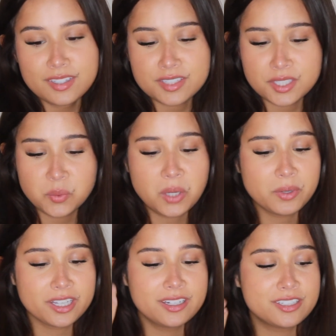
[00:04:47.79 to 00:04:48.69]
So what
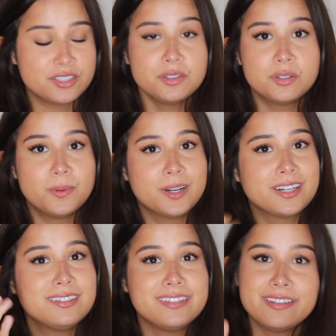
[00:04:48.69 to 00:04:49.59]
we're going to do, we're
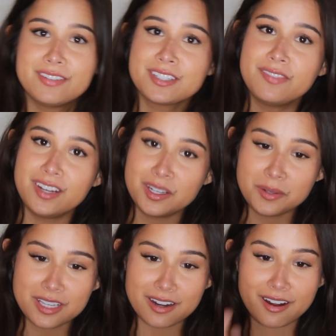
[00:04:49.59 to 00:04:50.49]
going to leave this
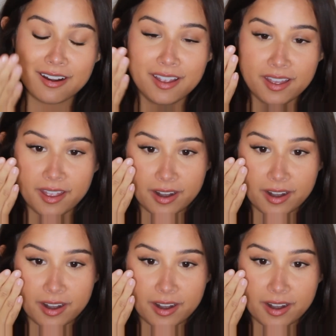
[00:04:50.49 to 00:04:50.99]
video here,